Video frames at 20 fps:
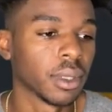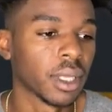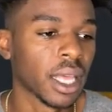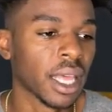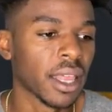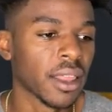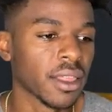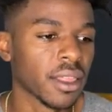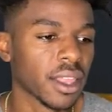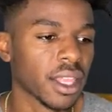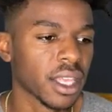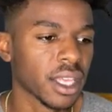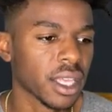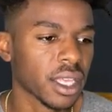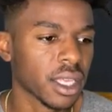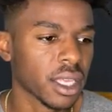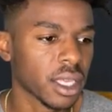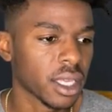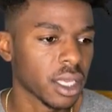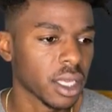And
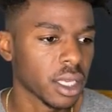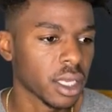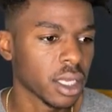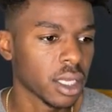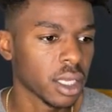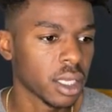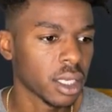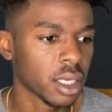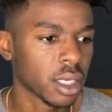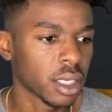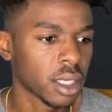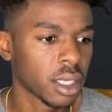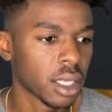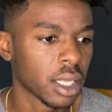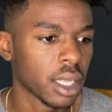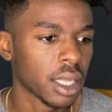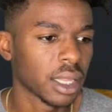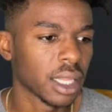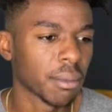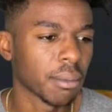then
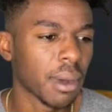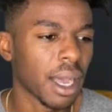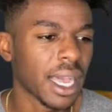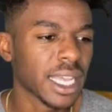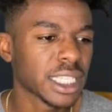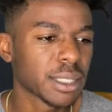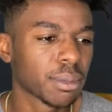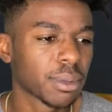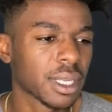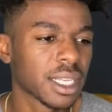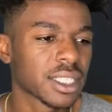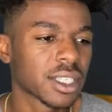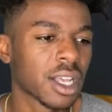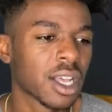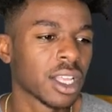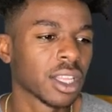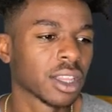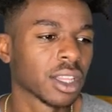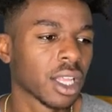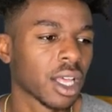the Minds Plus
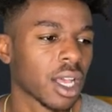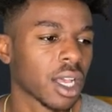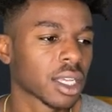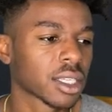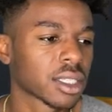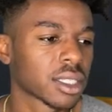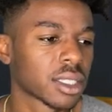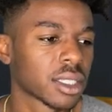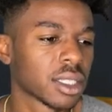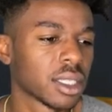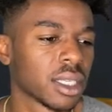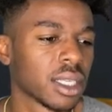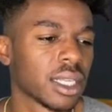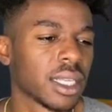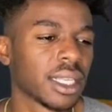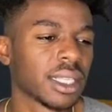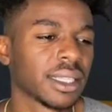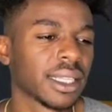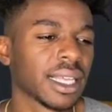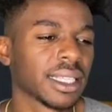unlocks,
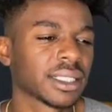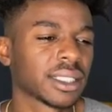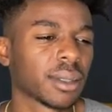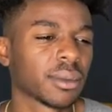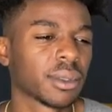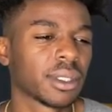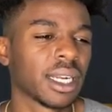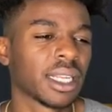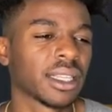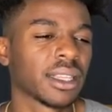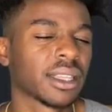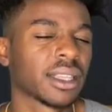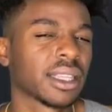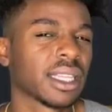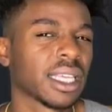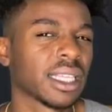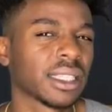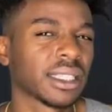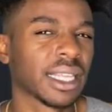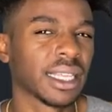that's something I
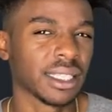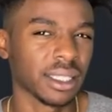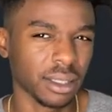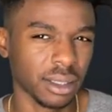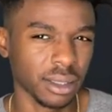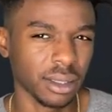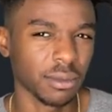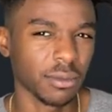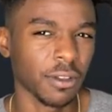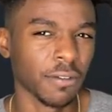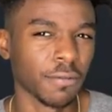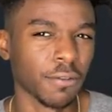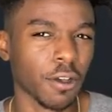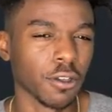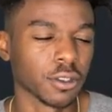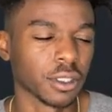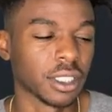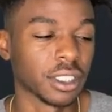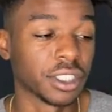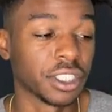think that
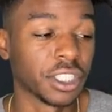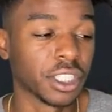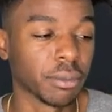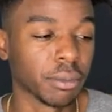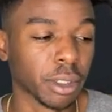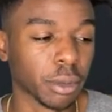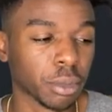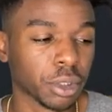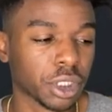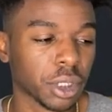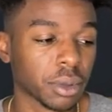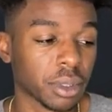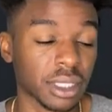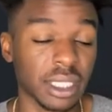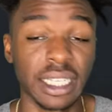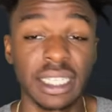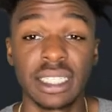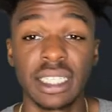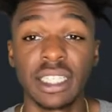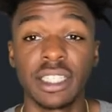involves the tier memberships, because
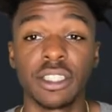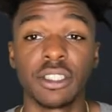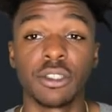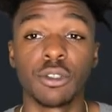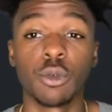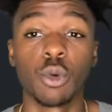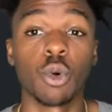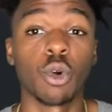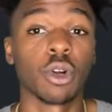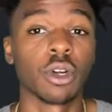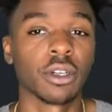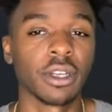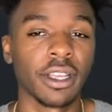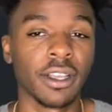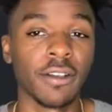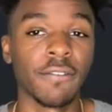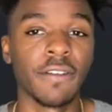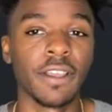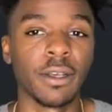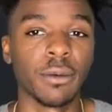like I said, you are
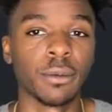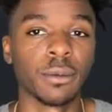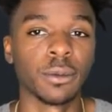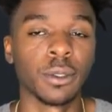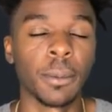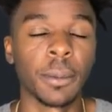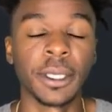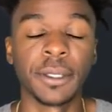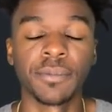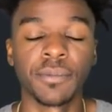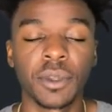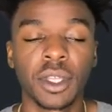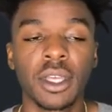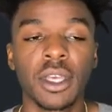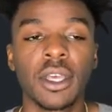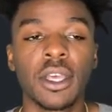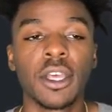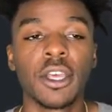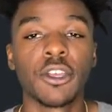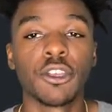available, I mean,
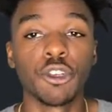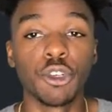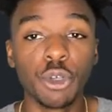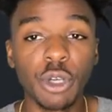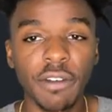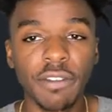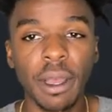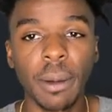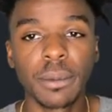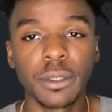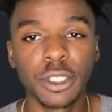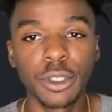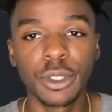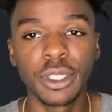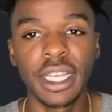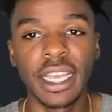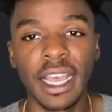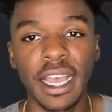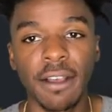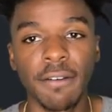you do have the
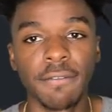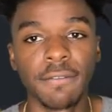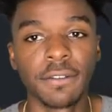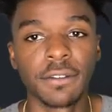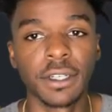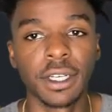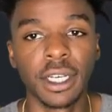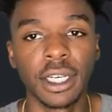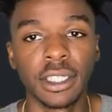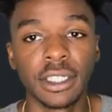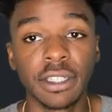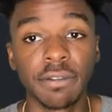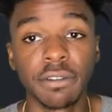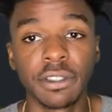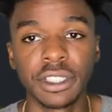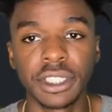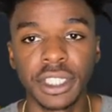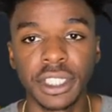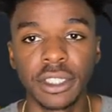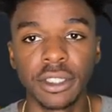opportunity to have
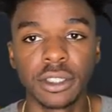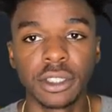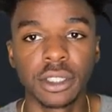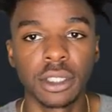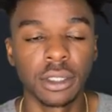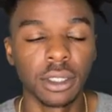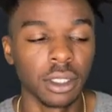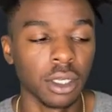different tiers